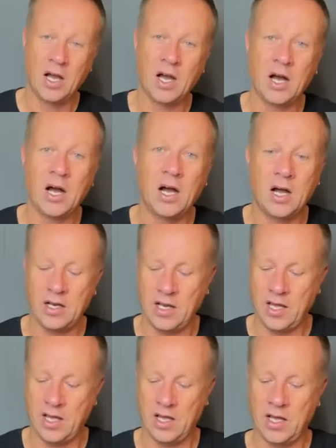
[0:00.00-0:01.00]

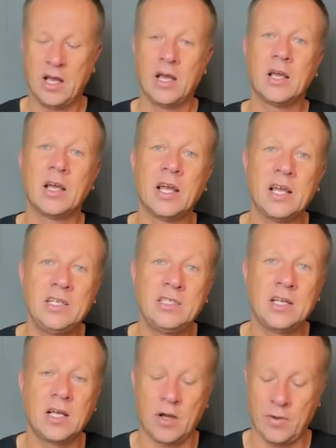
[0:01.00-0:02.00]
Hardy,
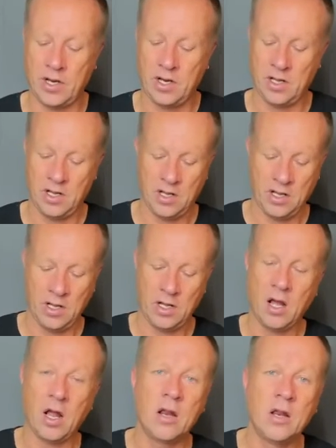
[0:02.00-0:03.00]
easygoing,
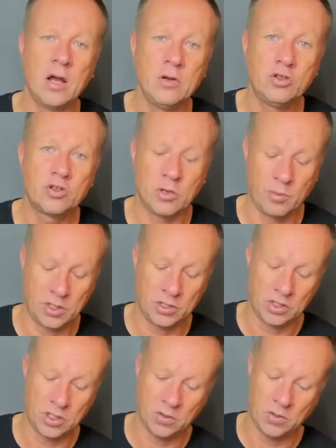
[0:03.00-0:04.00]
no trouble
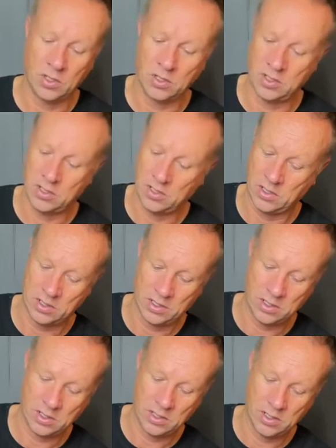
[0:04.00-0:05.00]
at all,
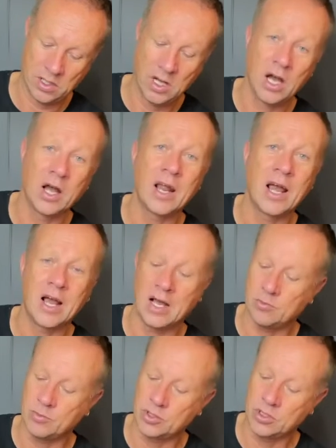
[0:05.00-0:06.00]
and
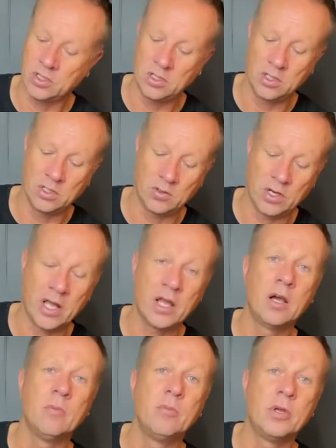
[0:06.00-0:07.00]
absolutely
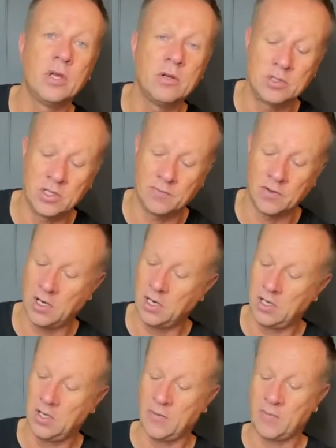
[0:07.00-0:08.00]
beautiful.
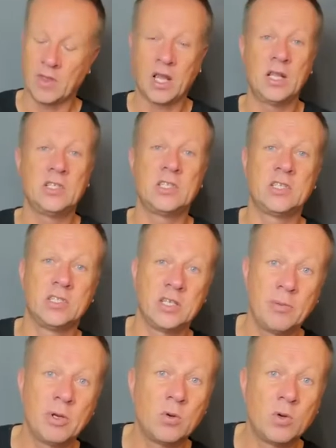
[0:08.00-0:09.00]
This is a
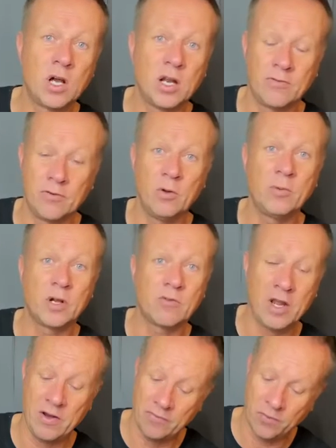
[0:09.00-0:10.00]
typical colour form, the
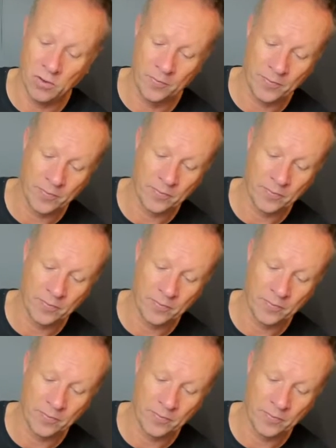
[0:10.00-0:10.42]
green form,